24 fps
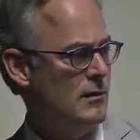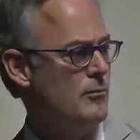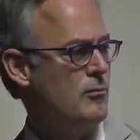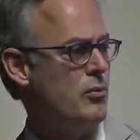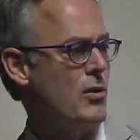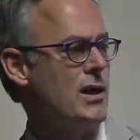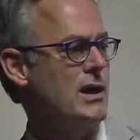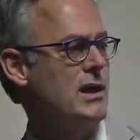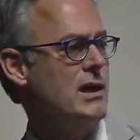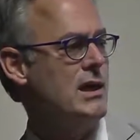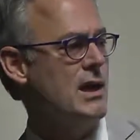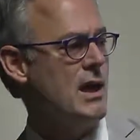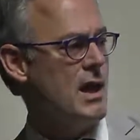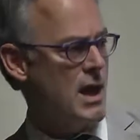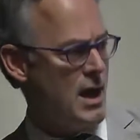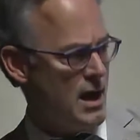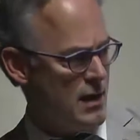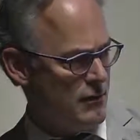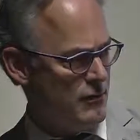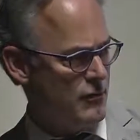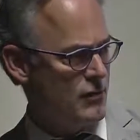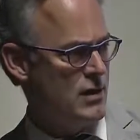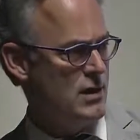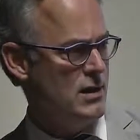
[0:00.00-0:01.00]
breaking
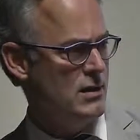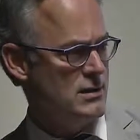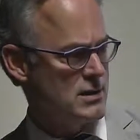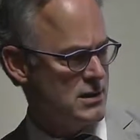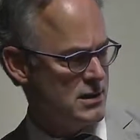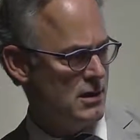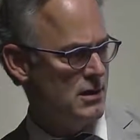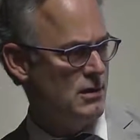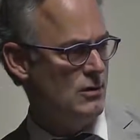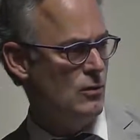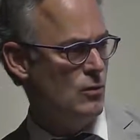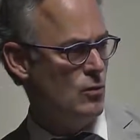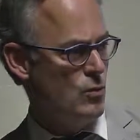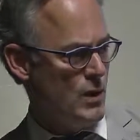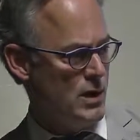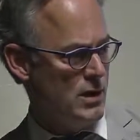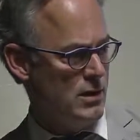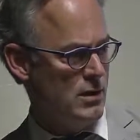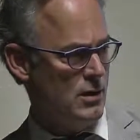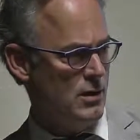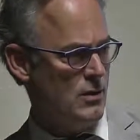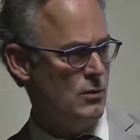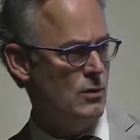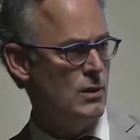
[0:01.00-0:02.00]
every single
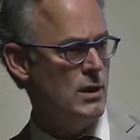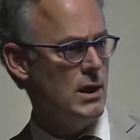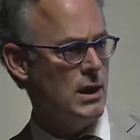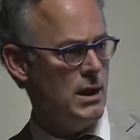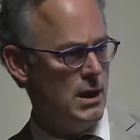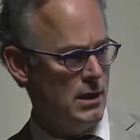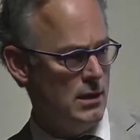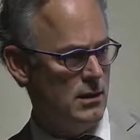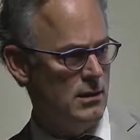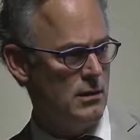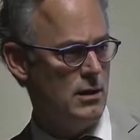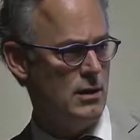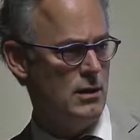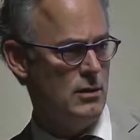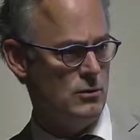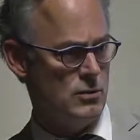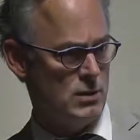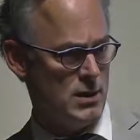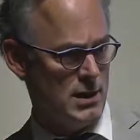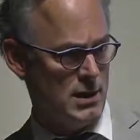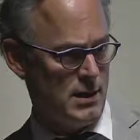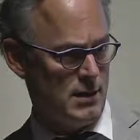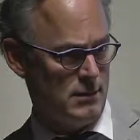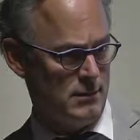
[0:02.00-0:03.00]
window in the
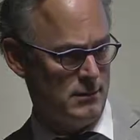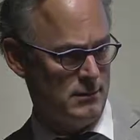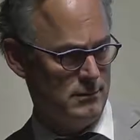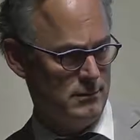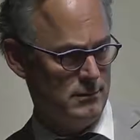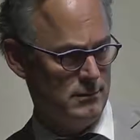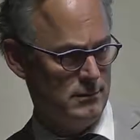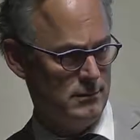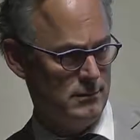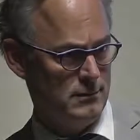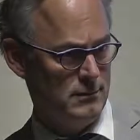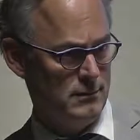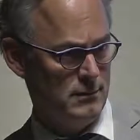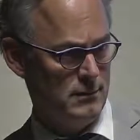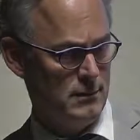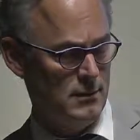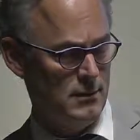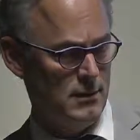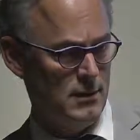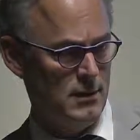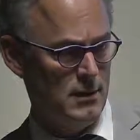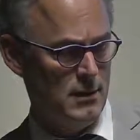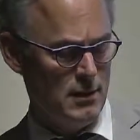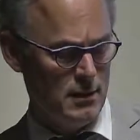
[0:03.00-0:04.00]
hotel.
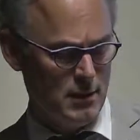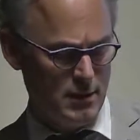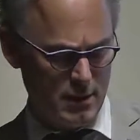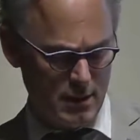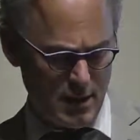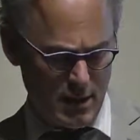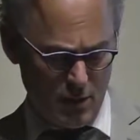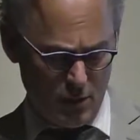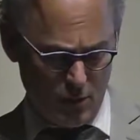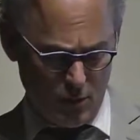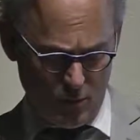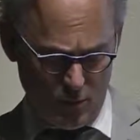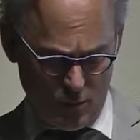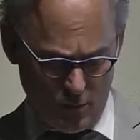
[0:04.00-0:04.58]
Now